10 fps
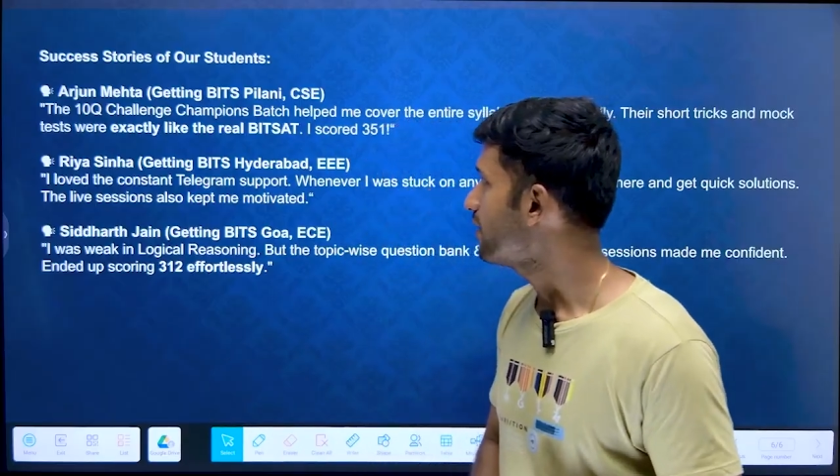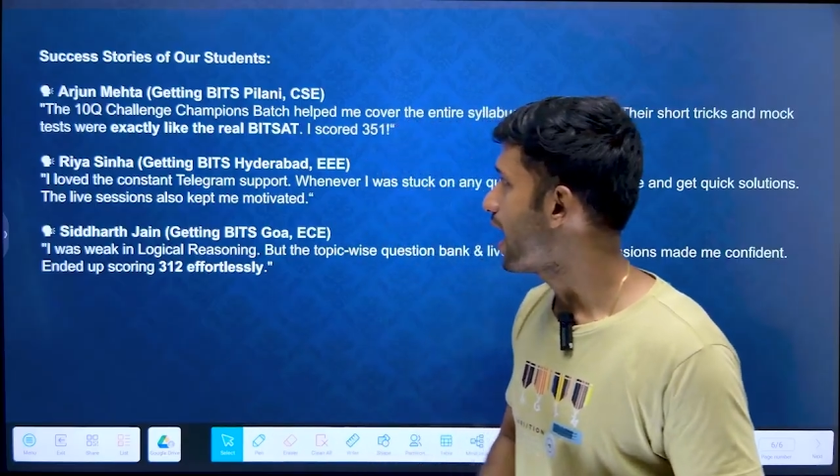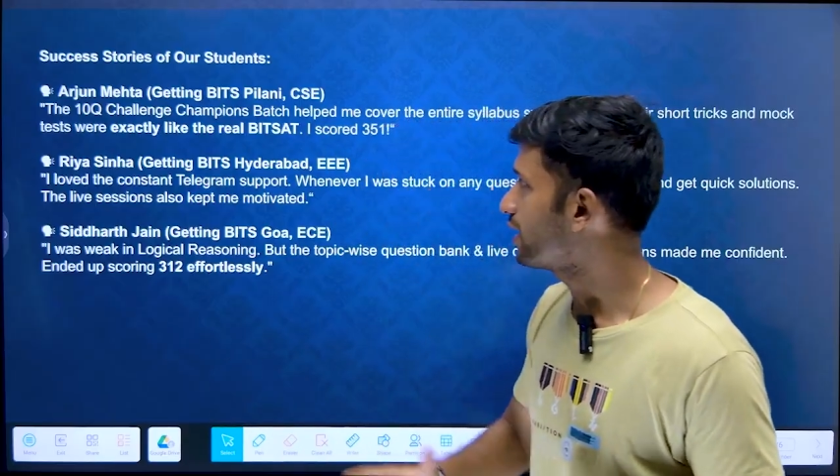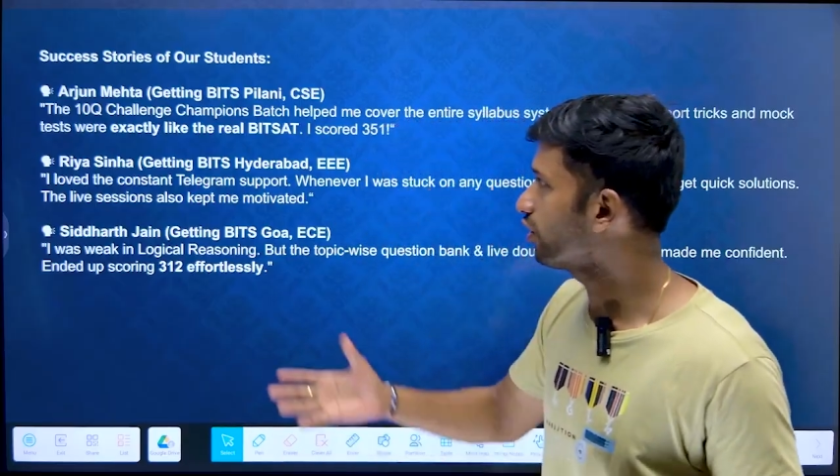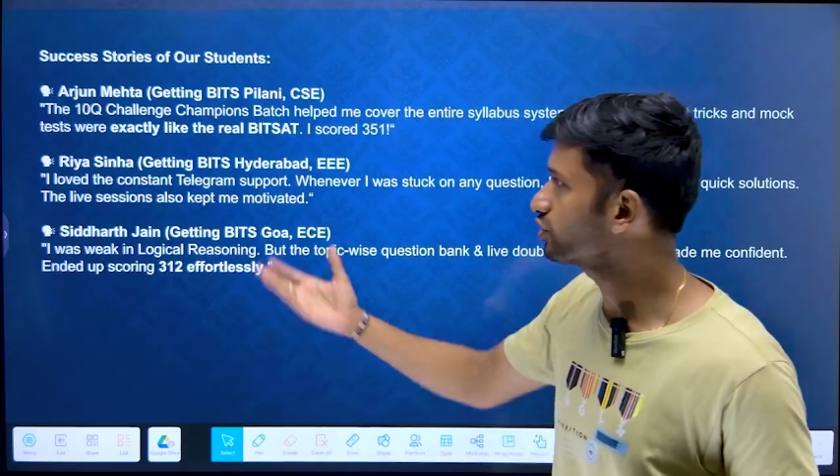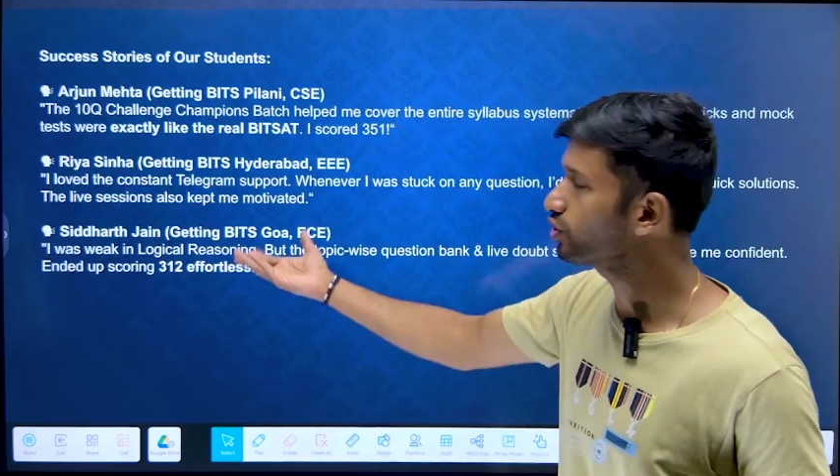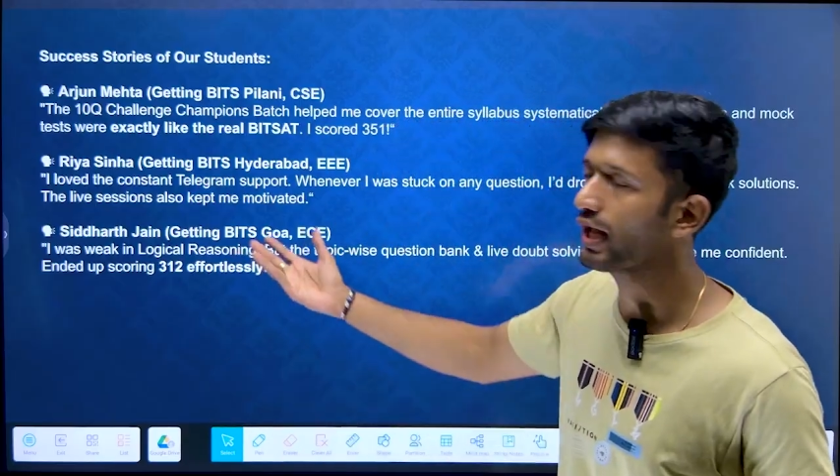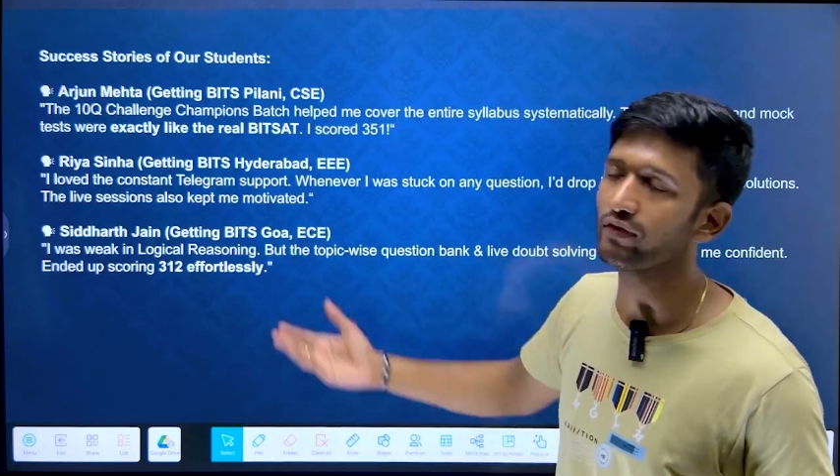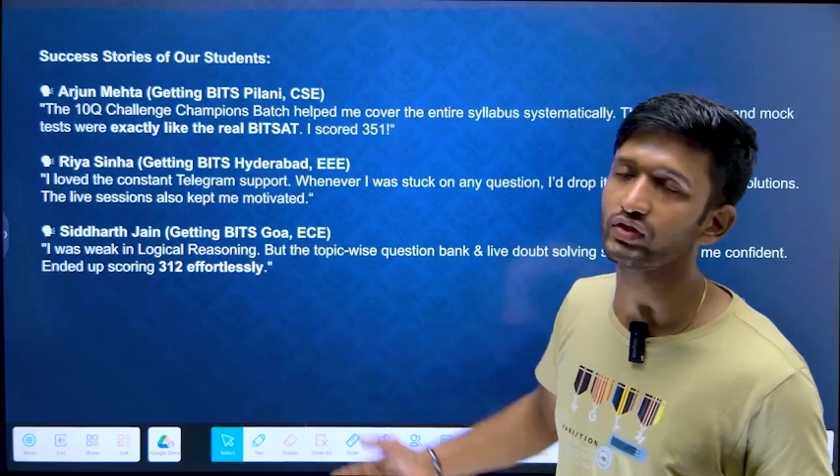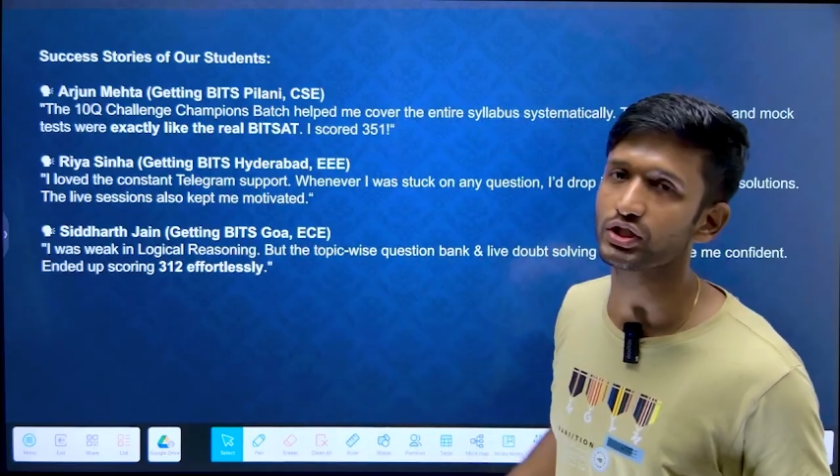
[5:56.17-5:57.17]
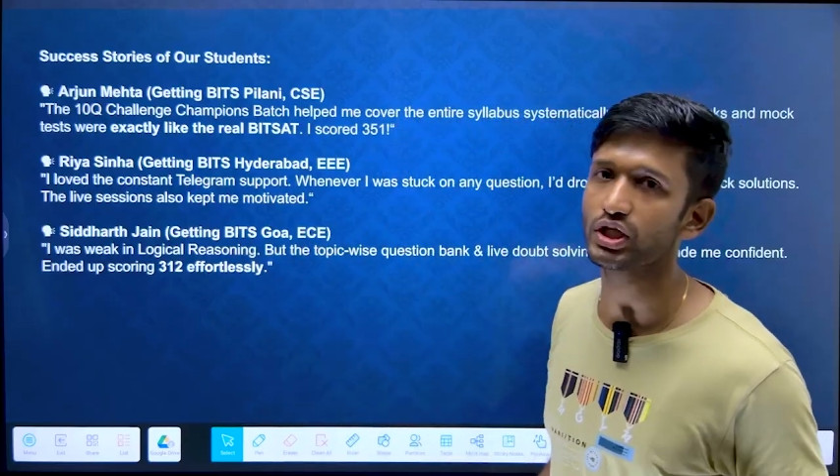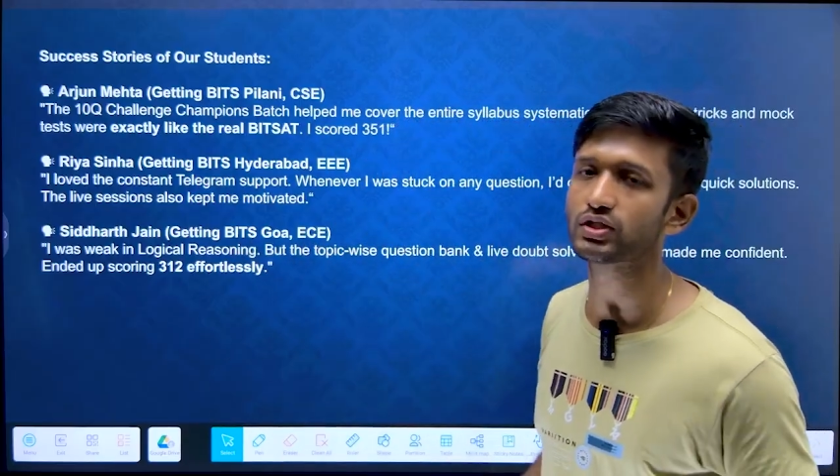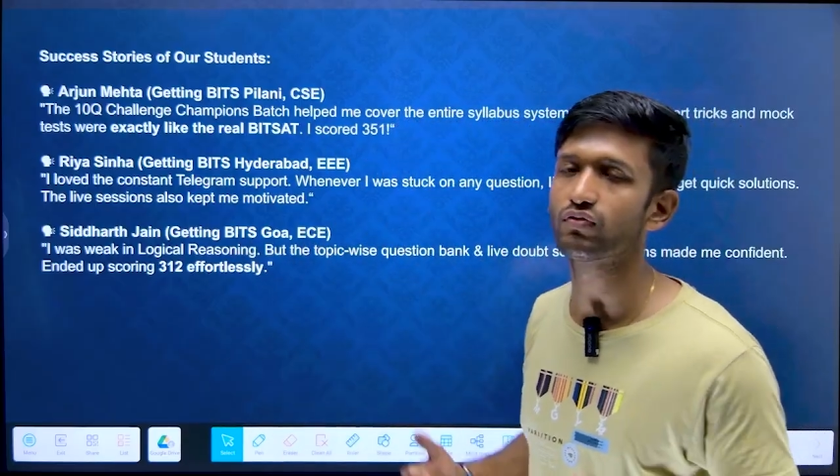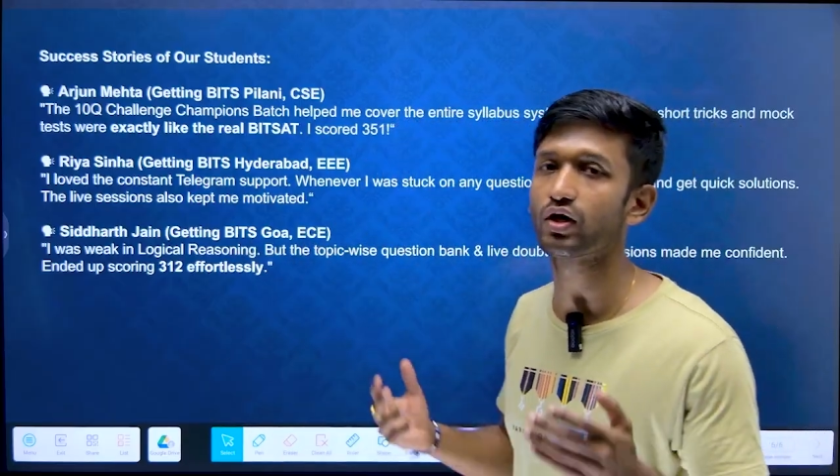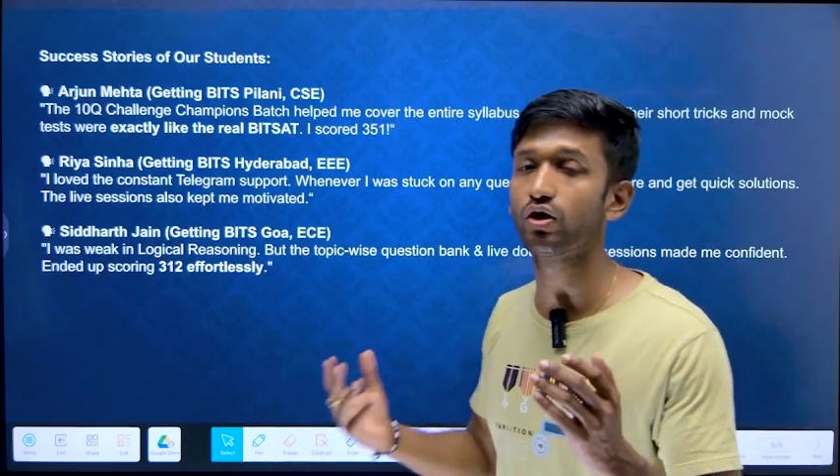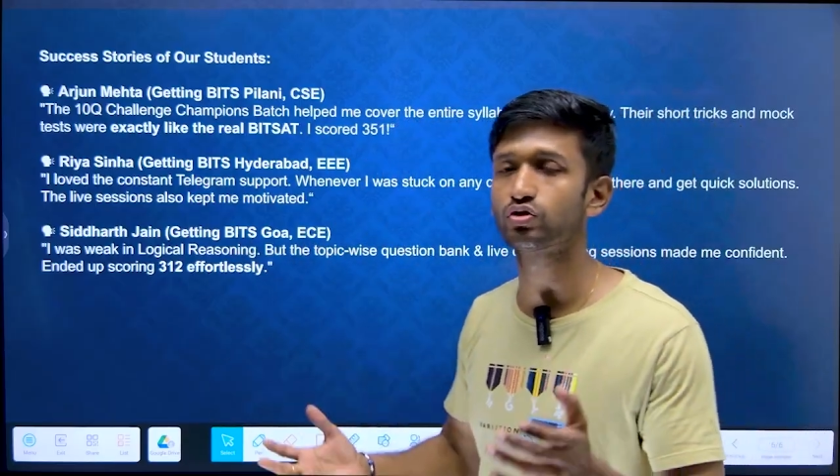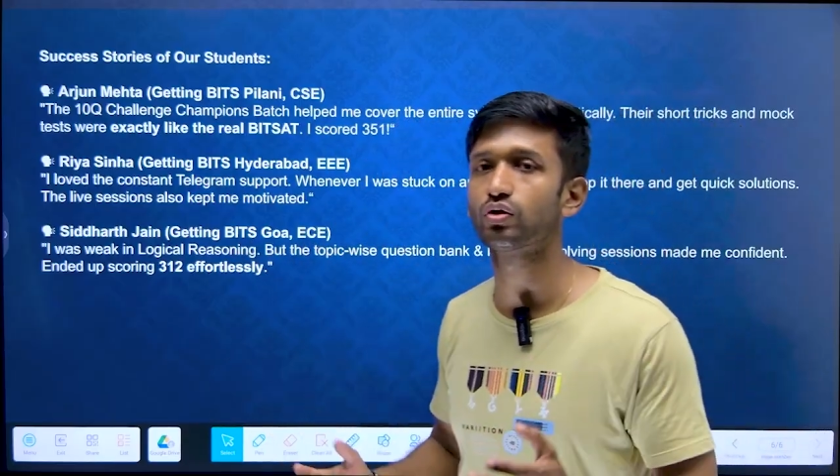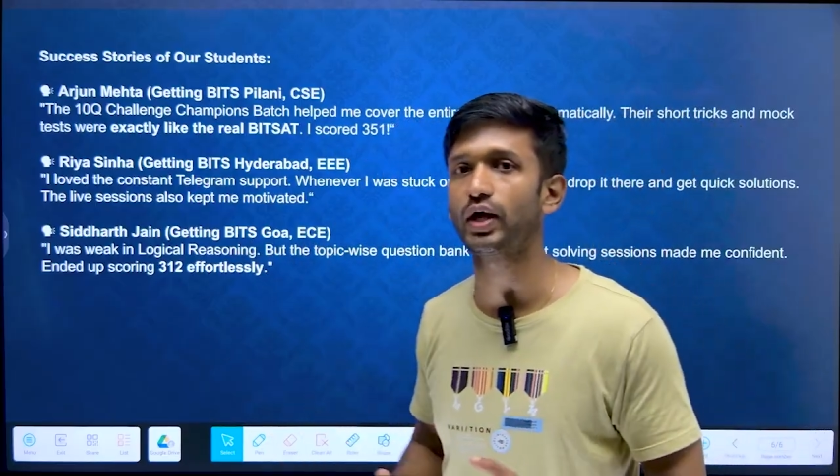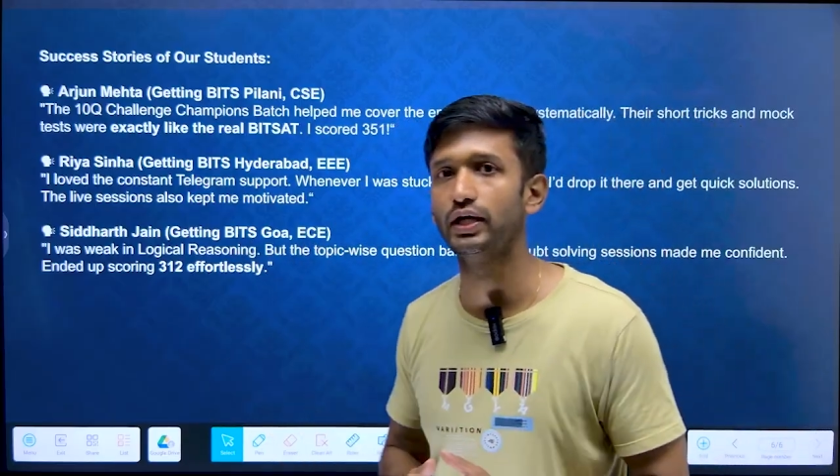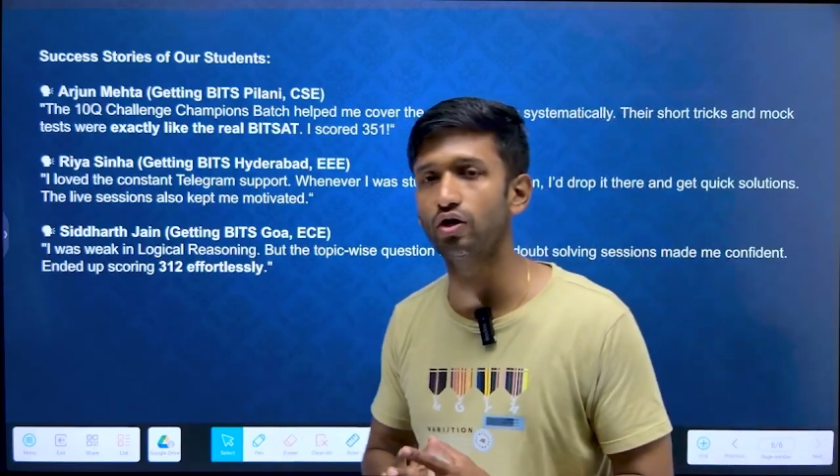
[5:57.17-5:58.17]
and also live sessions were also
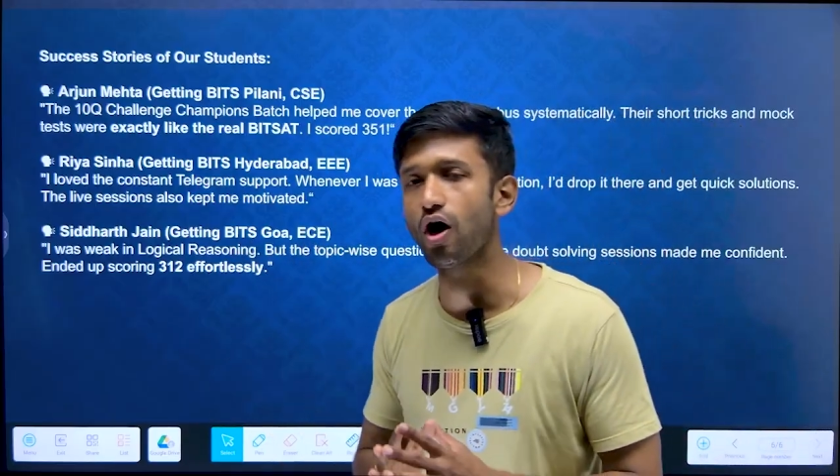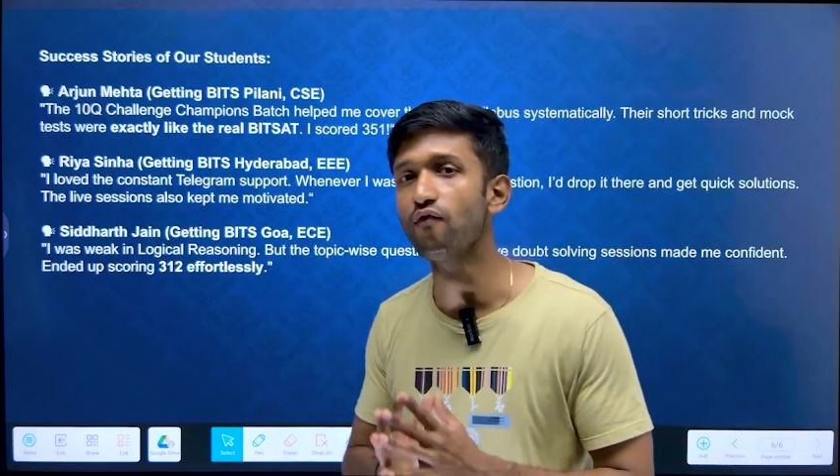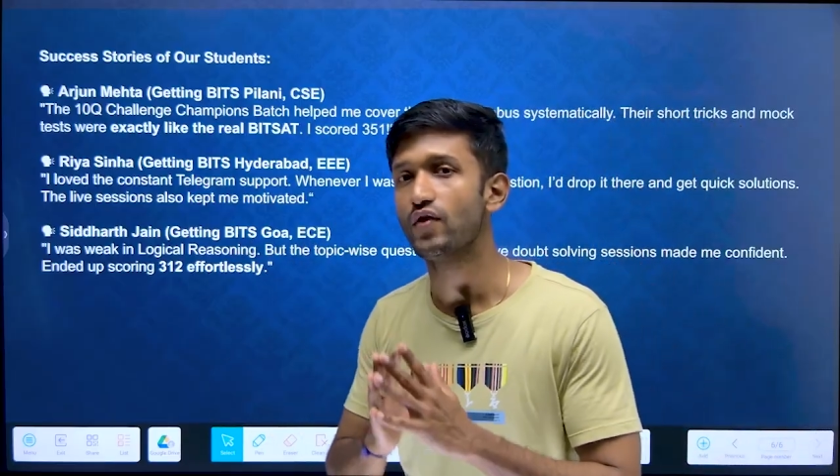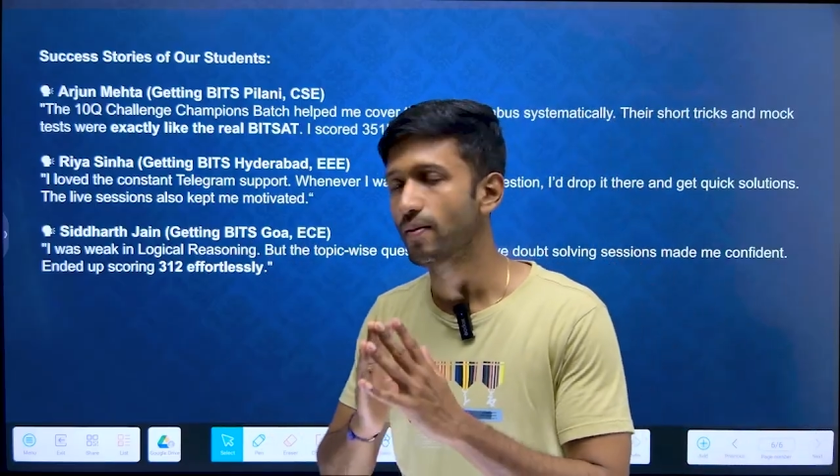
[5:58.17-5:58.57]
kind of